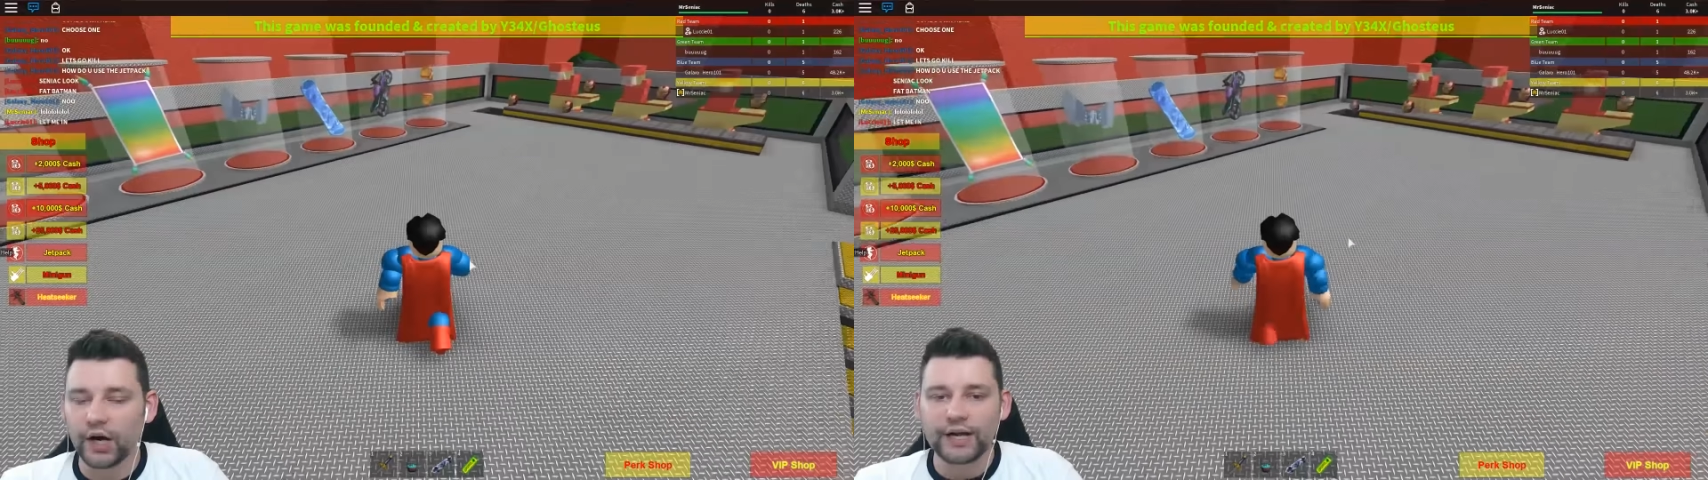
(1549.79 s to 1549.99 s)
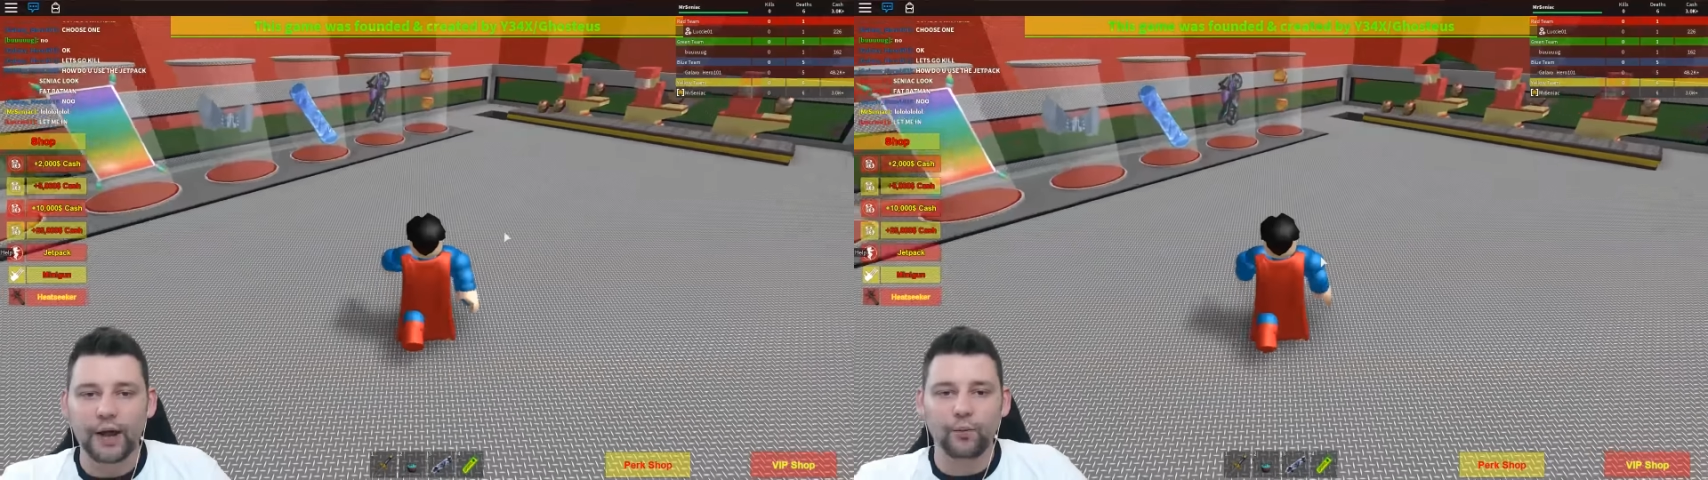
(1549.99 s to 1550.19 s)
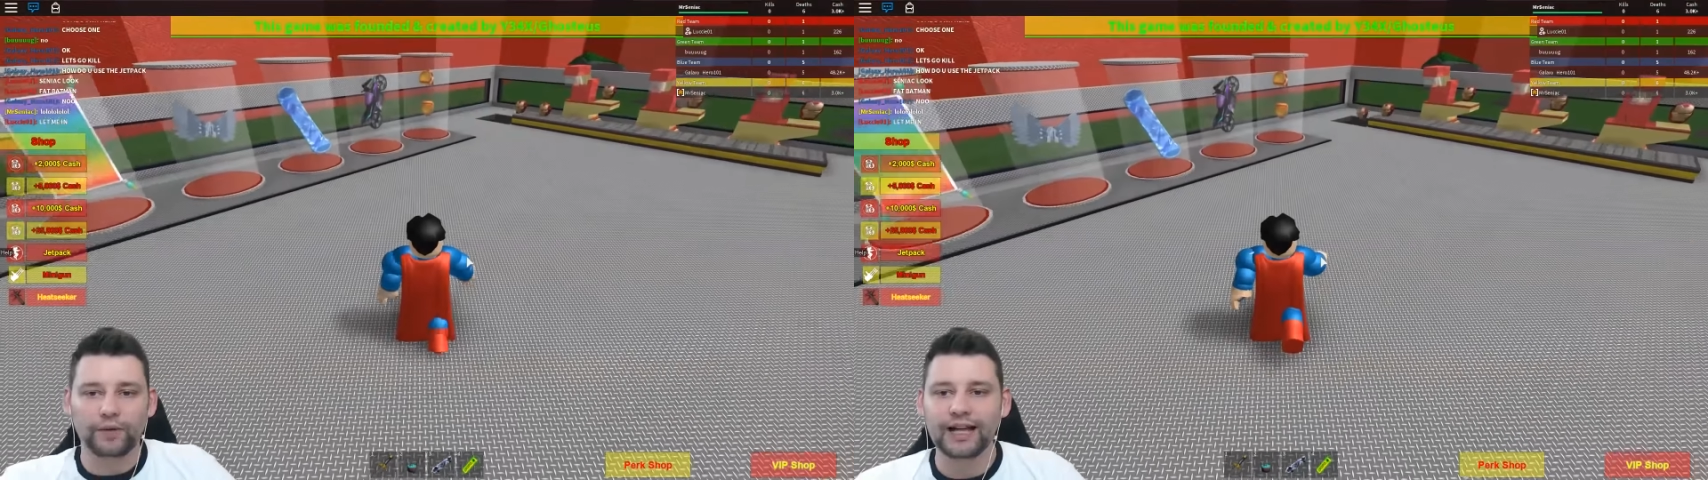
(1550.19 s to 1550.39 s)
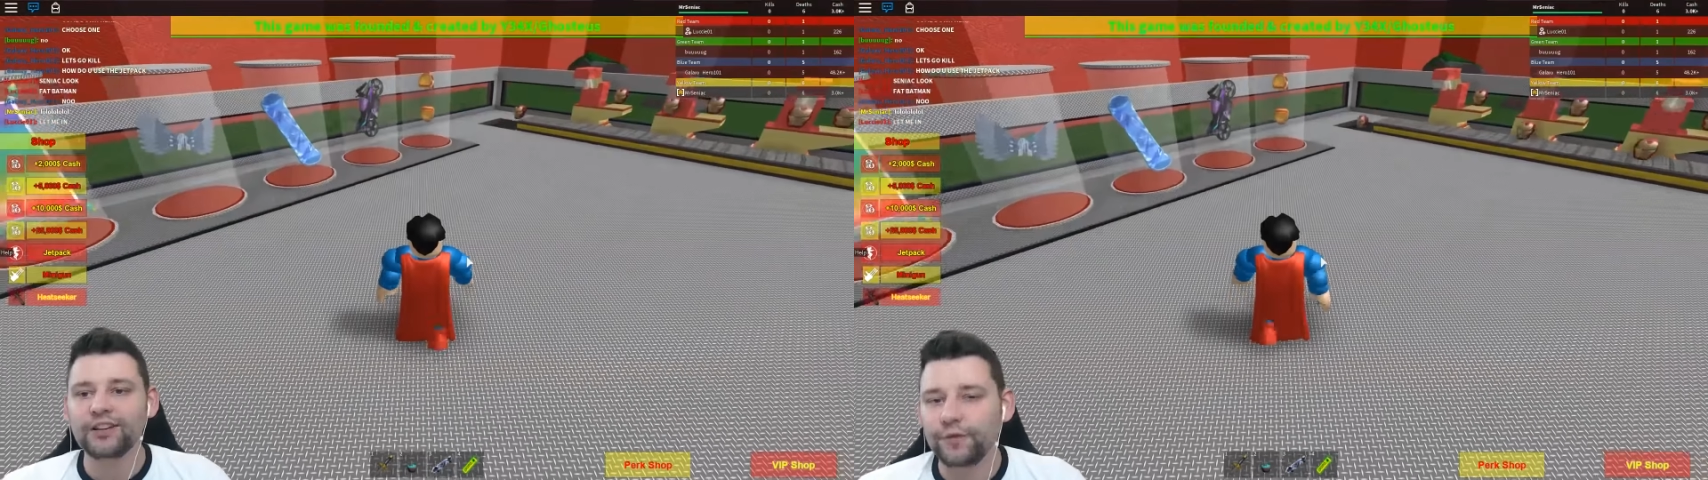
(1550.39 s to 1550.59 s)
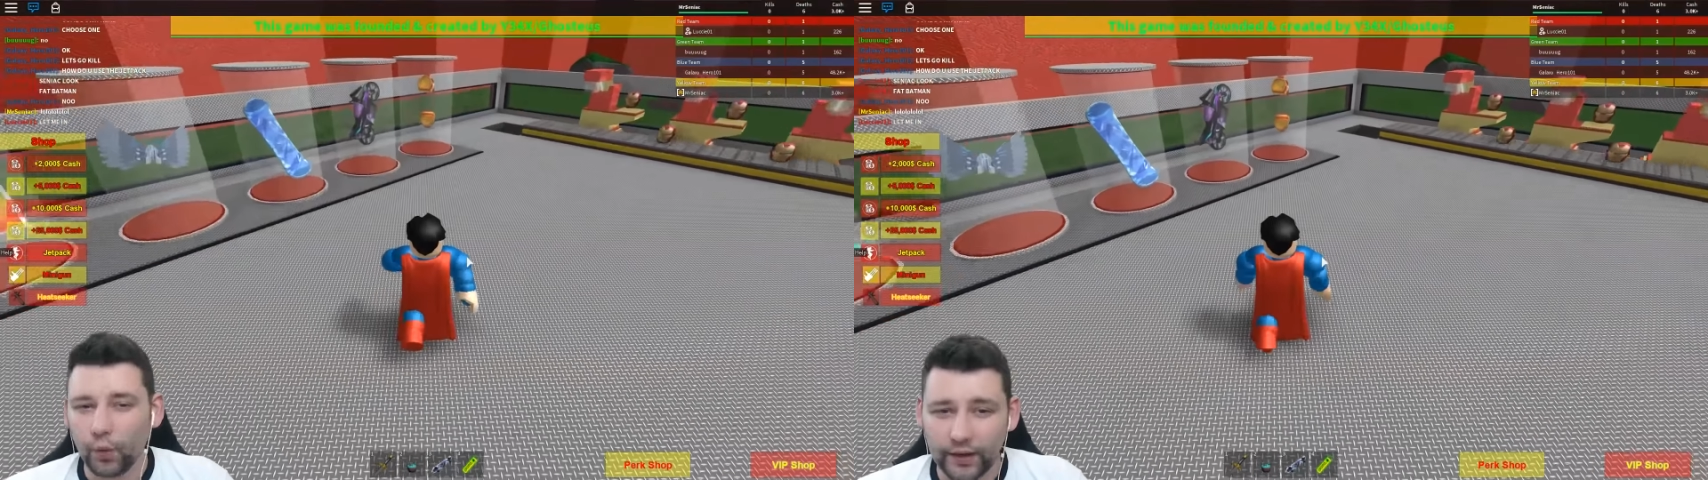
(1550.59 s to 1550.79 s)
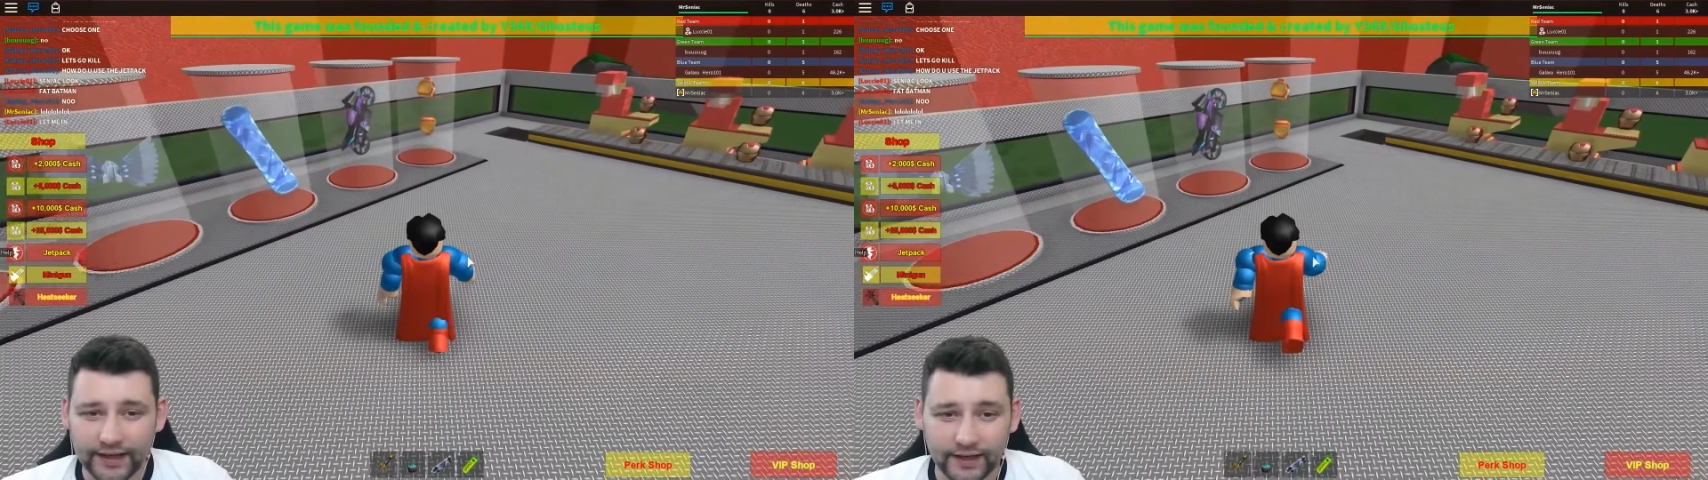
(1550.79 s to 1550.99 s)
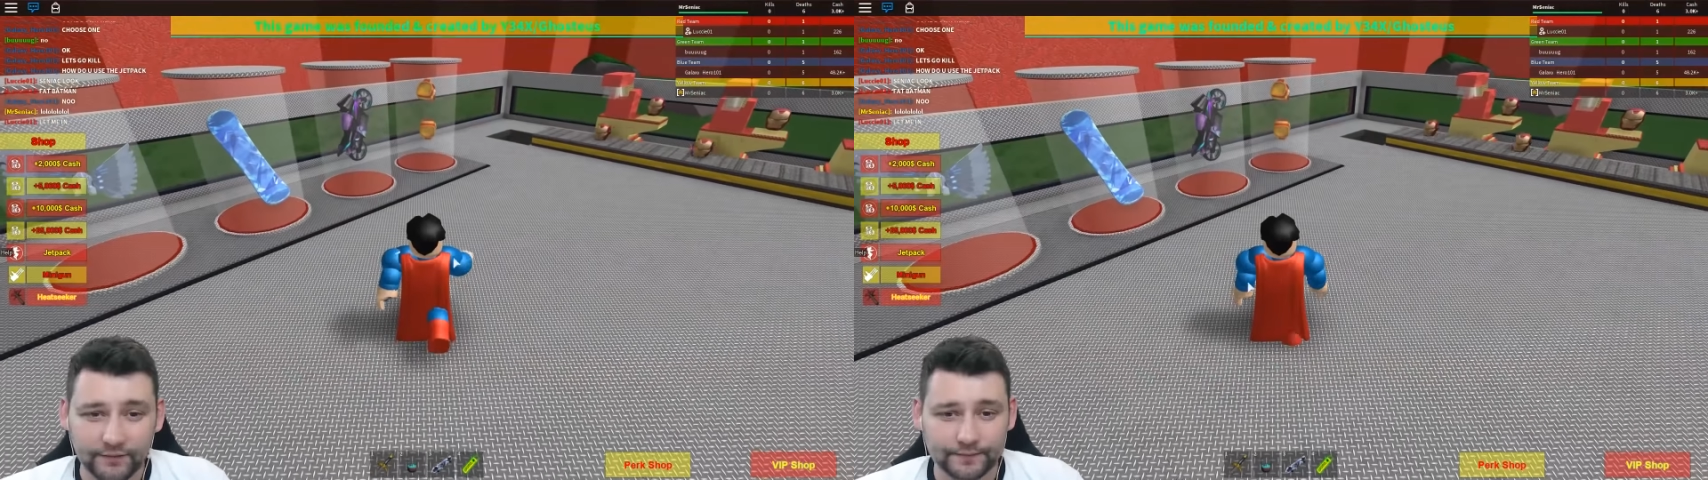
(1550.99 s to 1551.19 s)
Okay, that's 14.